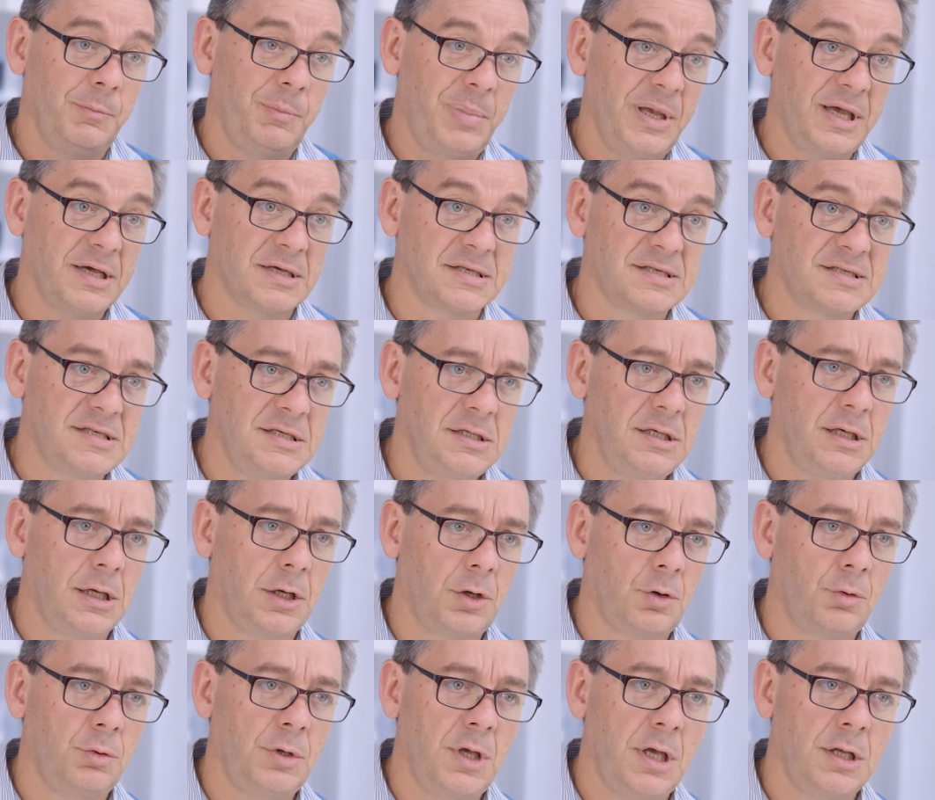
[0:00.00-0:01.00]
per se
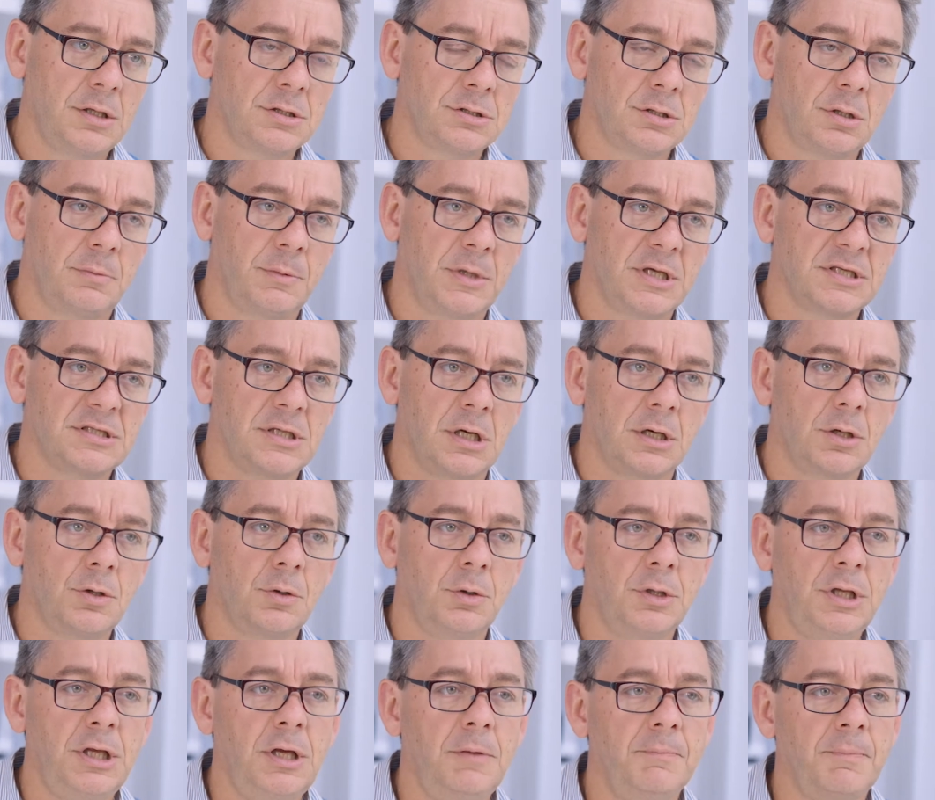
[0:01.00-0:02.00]
creates some
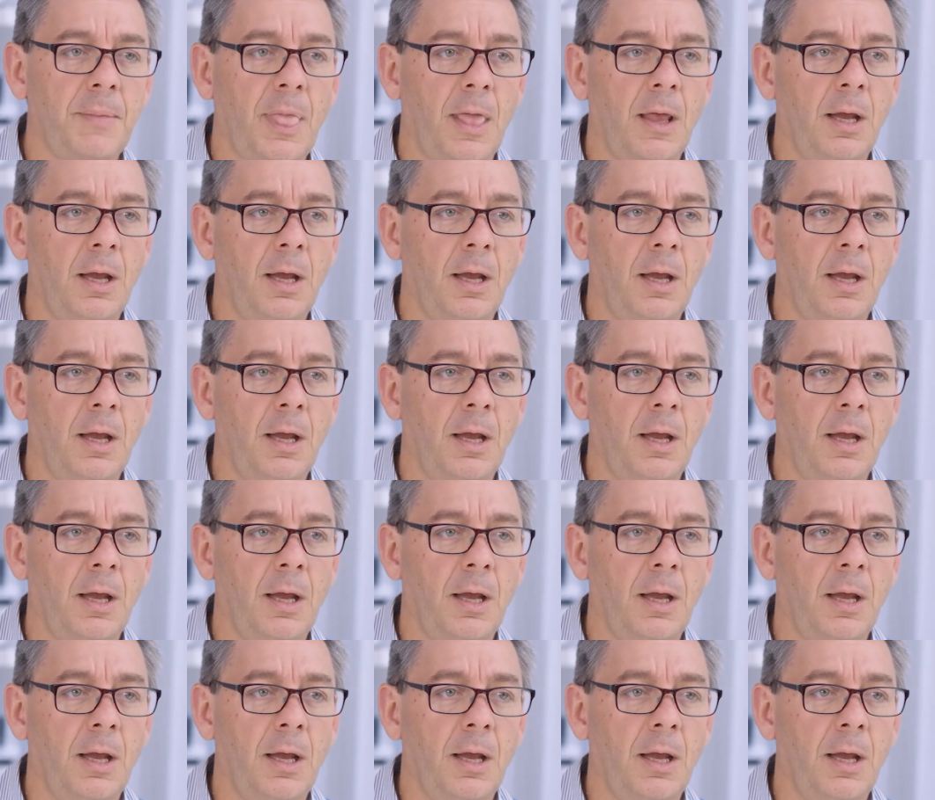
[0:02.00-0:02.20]
asynchrony.